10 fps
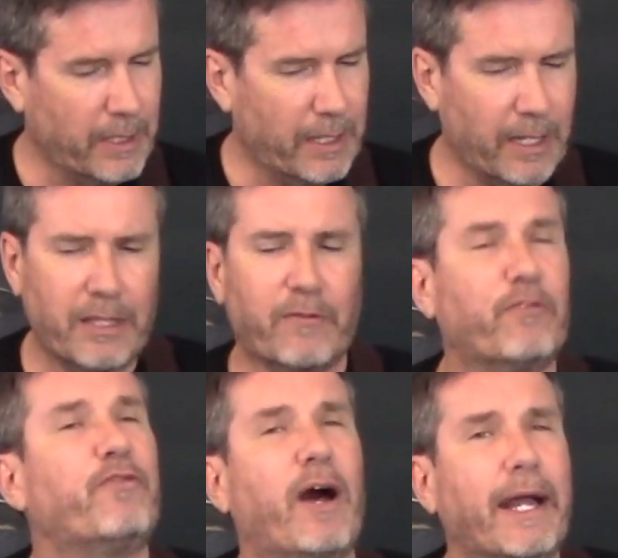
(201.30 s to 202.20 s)
And then
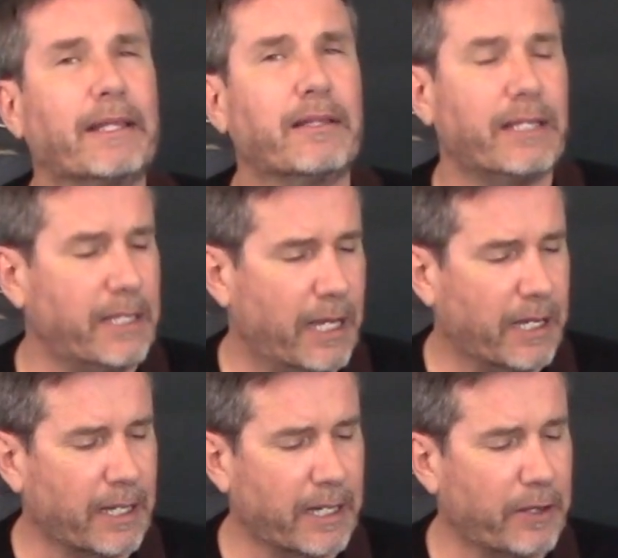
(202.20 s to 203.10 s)
finally,
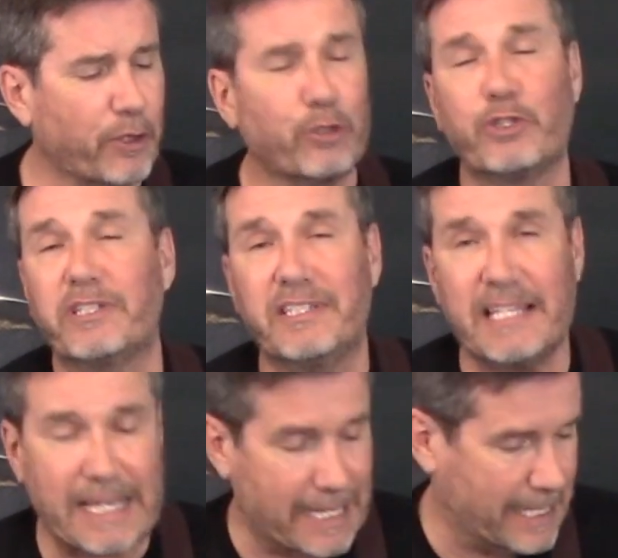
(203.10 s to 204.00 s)
there's a D.